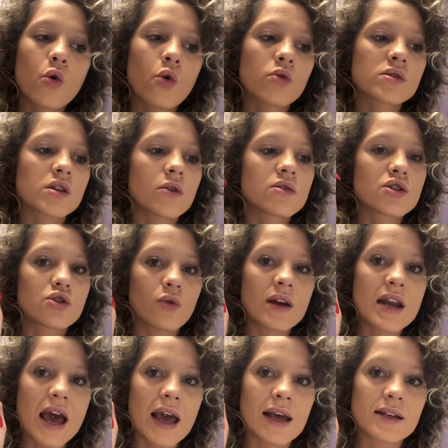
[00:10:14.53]
Also
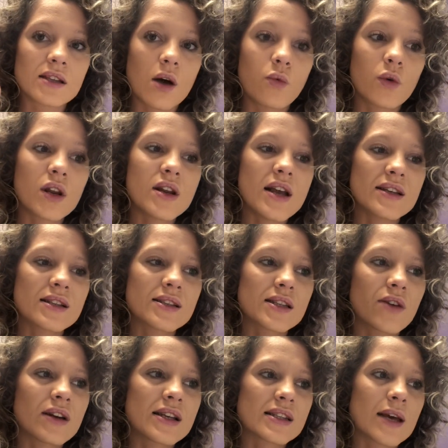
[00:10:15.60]
joint aches. I wouldn't
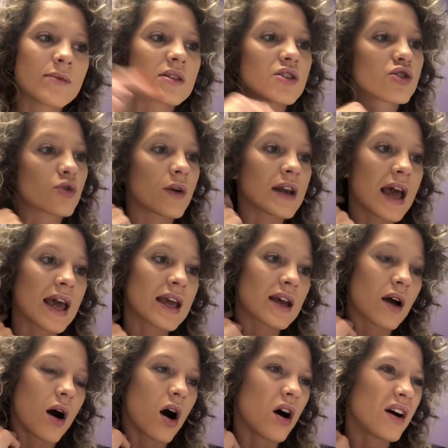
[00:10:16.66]
necessarily say it was a joint ache.
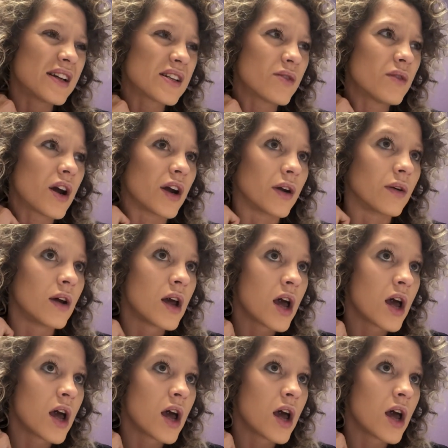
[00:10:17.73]
I don't know.